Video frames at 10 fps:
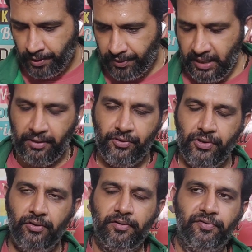the
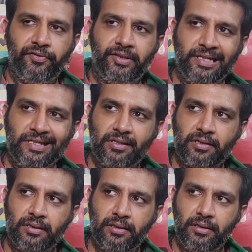energy of
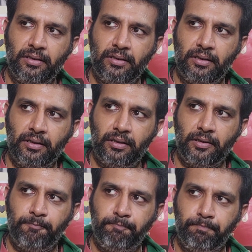this
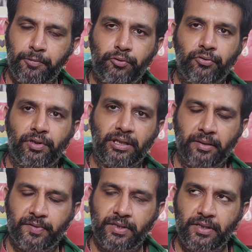lunar eclipse,